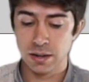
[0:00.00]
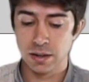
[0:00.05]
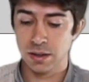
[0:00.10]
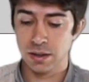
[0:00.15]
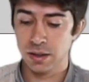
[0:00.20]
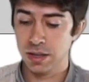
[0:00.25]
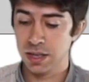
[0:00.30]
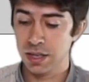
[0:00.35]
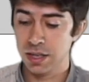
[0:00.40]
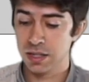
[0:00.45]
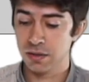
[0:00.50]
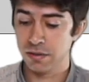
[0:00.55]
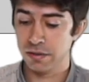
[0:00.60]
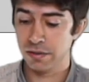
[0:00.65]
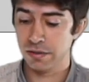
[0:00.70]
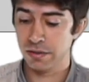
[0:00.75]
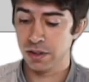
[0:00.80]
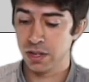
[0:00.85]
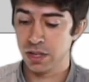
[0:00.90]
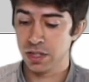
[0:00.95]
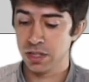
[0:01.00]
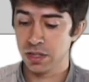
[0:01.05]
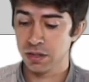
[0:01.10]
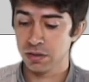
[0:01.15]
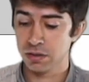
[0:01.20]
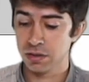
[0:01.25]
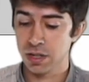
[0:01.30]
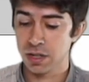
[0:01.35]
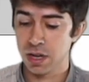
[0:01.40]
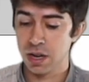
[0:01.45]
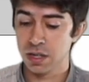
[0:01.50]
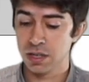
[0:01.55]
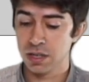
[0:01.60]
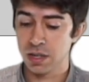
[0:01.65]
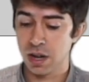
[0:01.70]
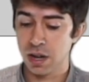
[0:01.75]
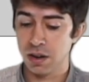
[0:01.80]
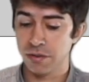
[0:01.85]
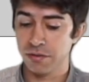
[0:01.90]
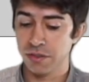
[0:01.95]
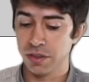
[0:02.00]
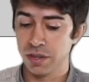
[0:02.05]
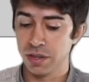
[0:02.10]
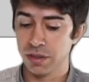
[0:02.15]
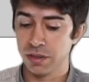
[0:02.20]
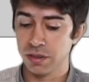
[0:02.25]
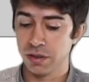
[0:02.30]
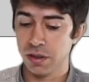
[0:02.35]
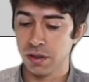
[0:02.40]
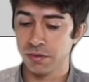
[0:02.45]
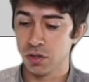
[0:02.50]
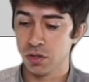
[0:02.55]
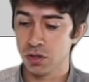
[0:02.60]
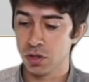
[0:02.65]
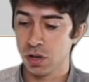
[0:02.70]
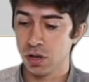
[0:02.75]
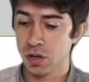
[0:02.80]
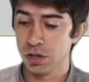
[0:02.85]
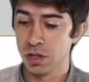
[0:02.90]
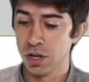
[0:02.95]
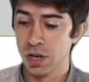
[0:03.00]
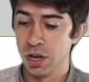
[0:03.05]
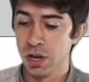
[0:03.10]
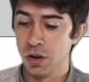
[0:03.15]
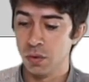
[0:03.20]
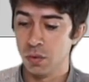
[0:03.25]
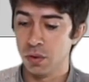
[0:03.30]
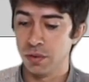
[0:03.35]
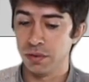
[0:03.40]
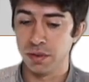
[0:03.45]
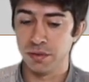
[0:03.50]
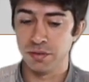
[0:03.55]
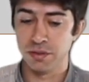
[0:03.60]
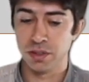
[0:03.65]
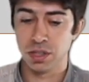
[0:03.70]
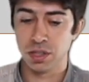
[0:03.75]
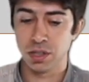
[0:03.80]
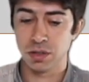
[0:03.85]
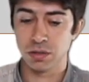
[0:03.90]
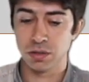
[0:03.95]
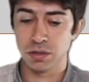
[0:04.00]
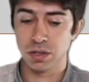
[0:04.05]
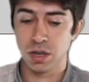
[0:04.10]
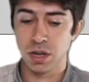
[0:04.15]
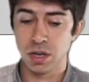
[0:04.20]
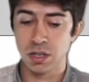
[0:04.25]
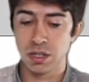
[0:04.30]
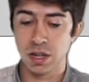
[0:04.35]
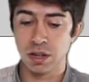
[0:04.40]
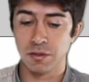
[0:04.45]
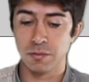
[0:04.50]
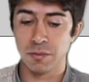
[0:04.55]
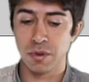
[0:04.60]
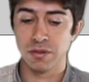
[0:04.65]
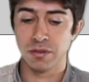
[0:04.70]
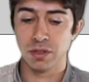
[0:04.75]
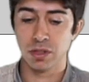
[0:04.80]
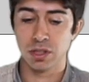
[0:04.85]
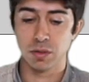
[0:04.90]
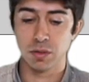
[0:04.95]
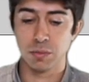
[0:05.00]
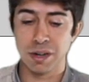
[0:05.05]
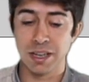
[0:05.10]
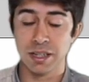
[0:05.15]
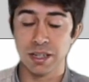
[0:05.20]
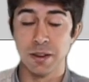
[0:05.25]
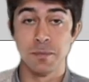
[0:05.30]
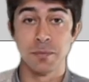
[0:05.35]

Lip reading: these vertical sides of the slot with the vertical sides of my vertical plate.